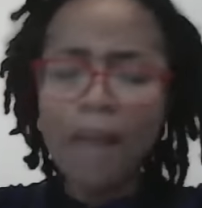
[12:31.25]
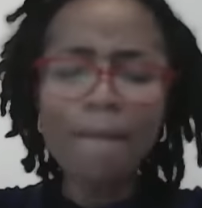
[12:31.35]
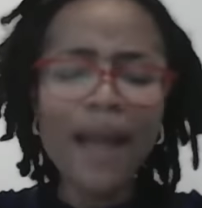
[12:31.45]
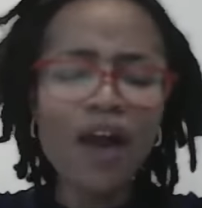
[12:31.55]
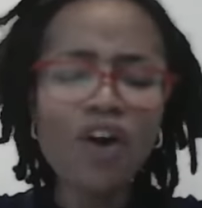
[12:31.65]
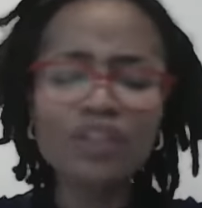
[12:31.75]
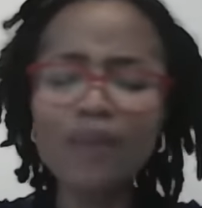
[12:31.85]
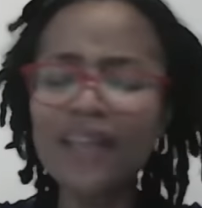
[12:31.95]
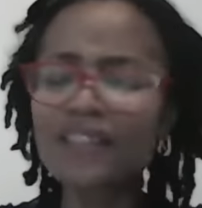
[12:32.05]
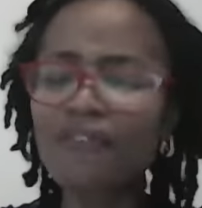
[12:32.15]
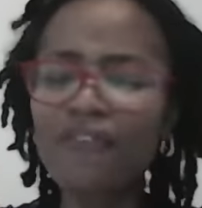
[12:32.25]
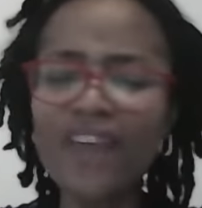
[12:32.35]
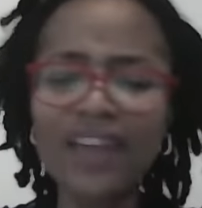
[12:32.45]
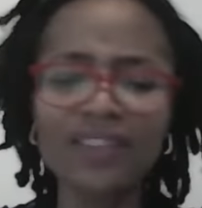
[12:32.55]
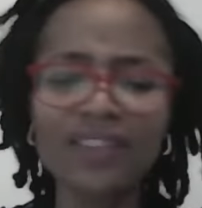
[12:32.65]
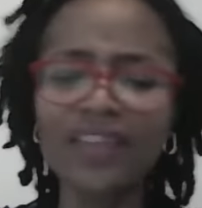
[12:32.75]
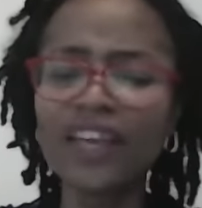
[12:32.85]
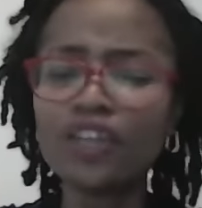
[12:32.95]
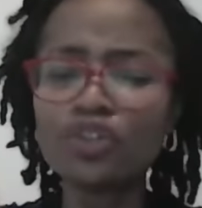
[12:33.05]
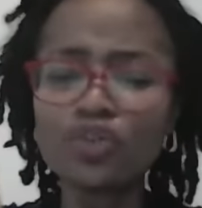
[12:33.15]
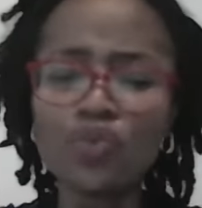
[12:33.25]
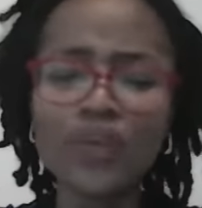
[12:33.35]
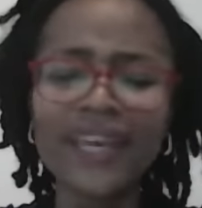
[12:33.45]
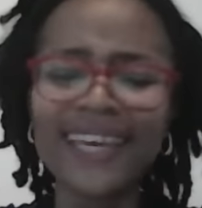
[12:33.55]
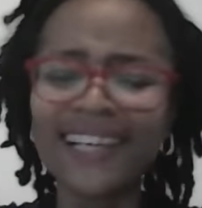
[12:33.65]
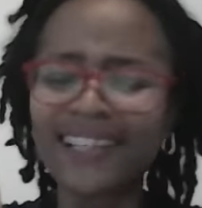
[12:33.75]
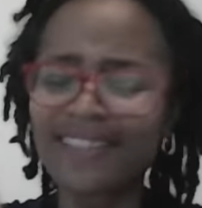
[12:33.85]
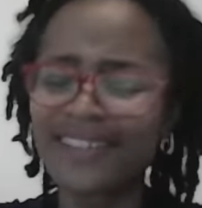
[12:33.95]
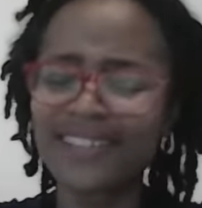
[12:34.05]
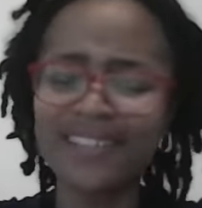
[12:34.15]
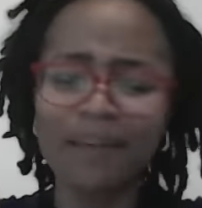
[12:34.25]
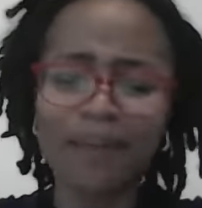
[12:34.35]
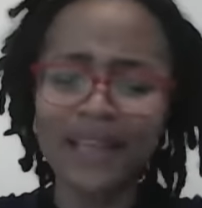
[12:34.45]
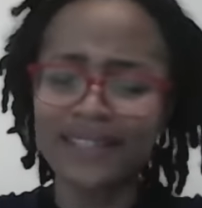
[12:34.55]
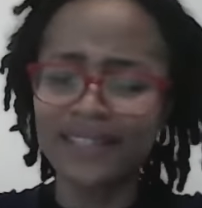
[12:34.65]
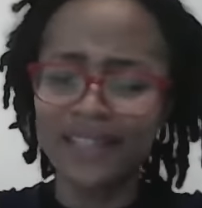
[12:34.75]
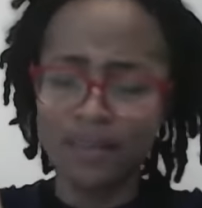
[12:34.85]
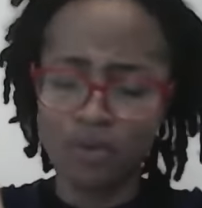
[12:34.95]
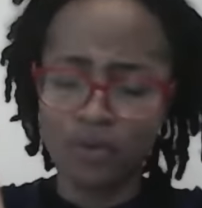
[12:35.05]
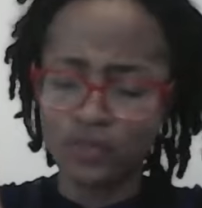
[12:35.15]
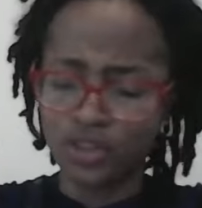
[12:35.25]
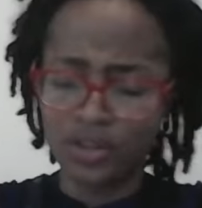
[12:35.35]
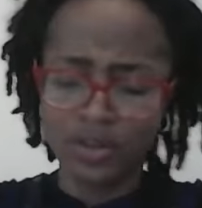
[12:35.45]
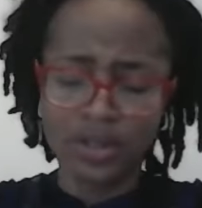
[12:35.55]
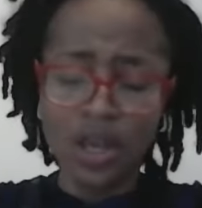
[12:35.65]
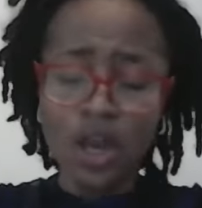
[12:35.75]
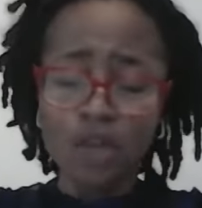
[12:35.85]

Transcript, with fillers: My husband's faith in you will increase in the mighty name of Jesus.